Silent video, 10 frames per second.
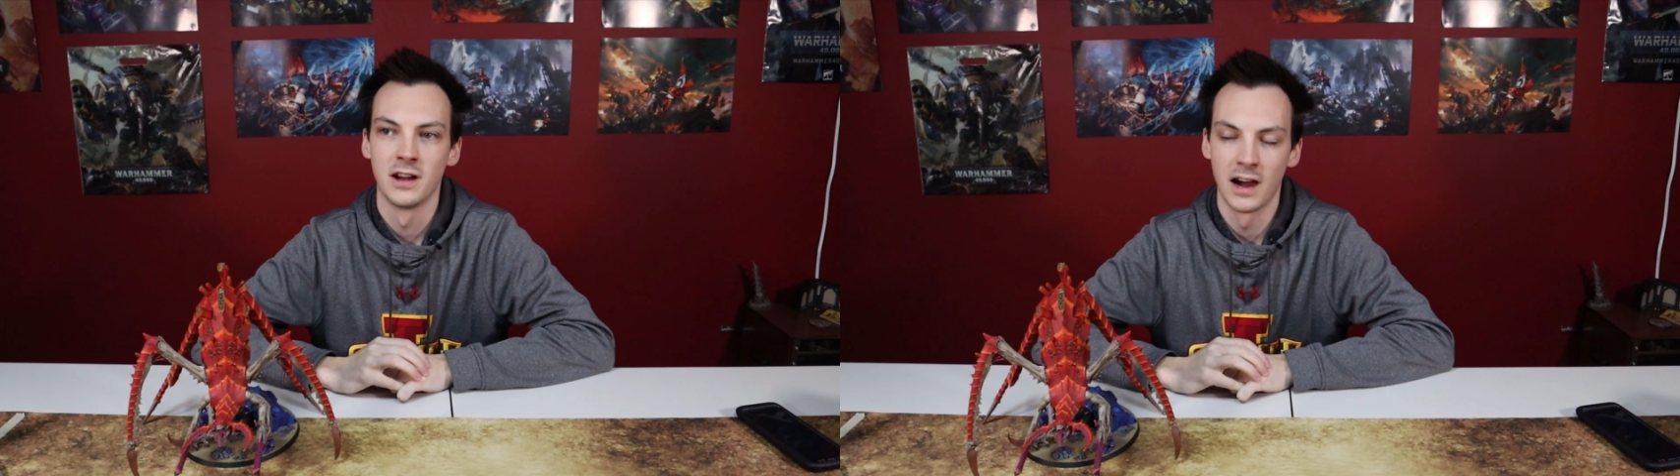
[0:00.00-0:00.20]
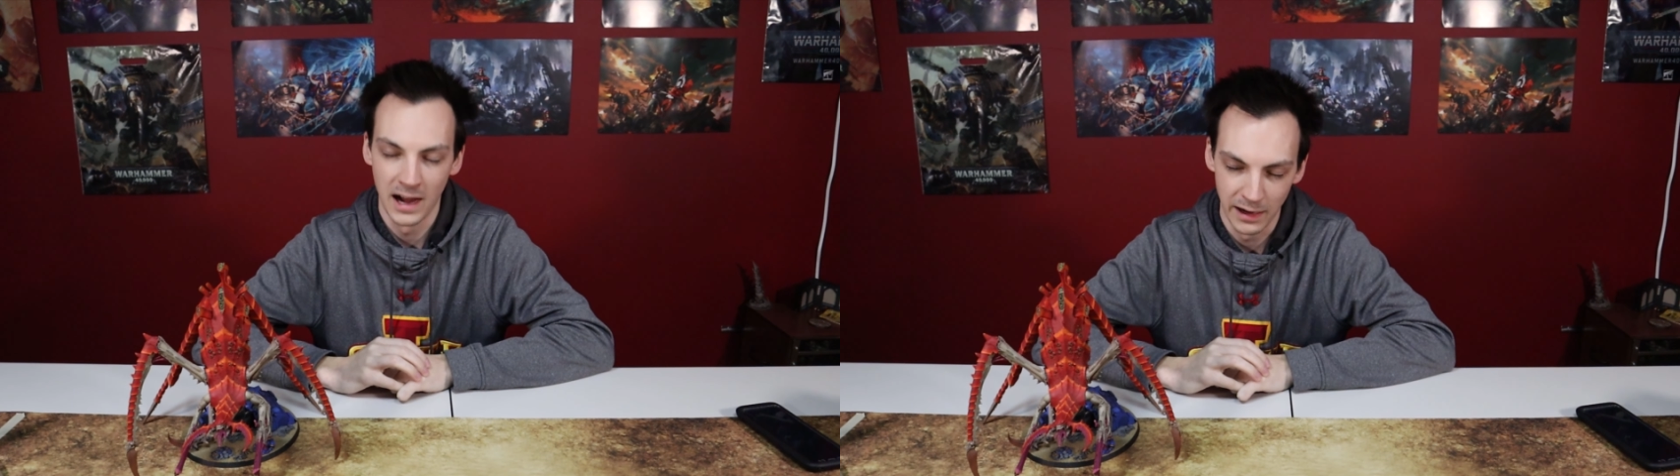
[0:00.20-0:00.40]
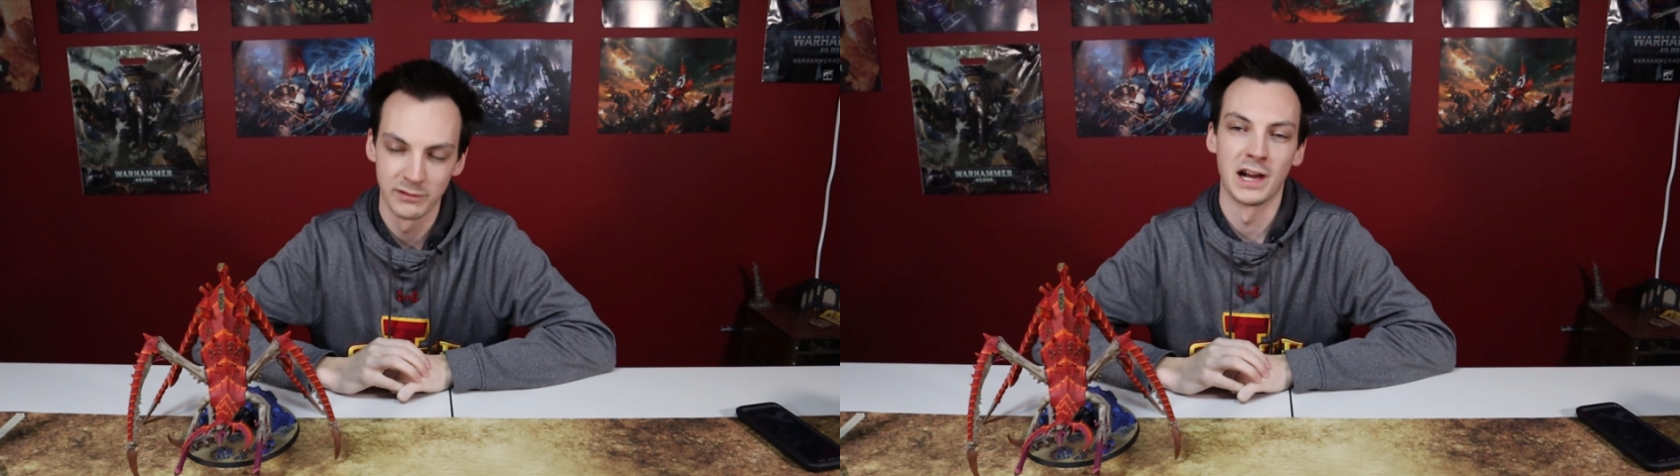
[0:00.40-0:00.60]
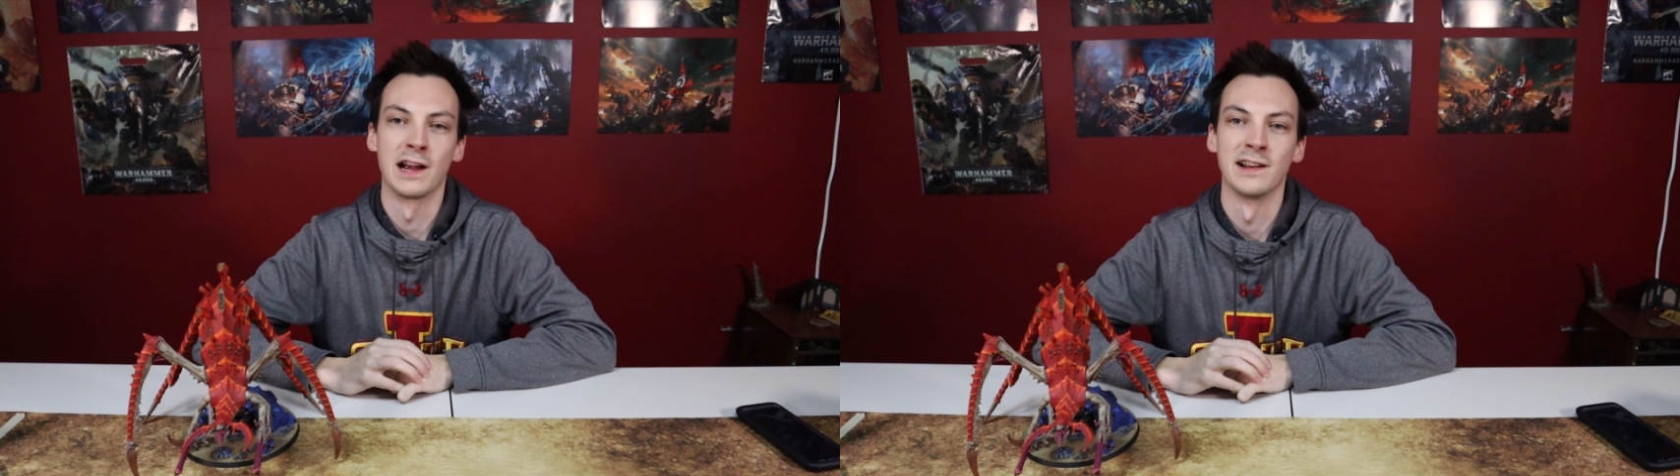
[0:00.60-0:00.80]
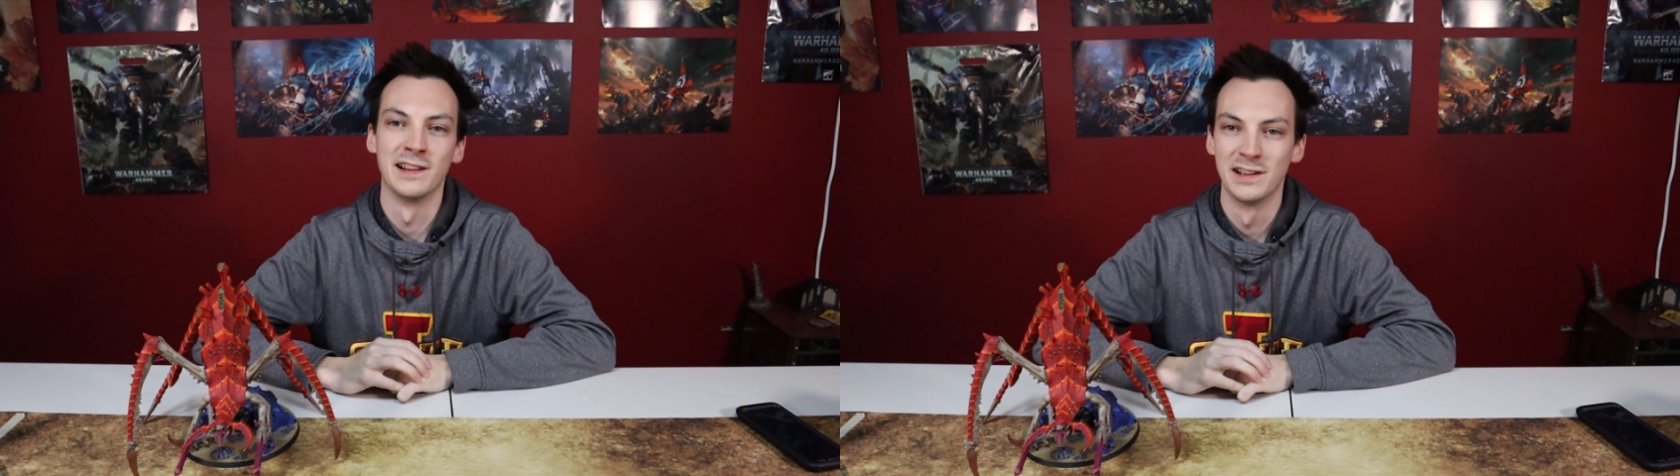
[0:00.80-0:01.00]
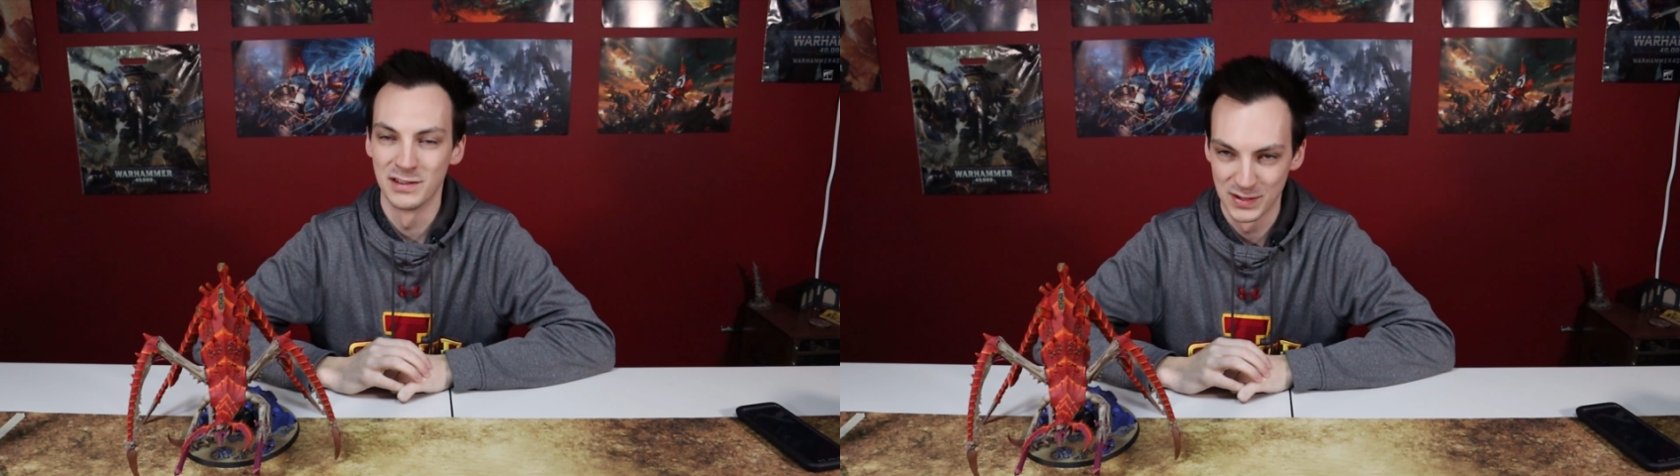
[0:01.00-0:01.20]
Hive Tyrant,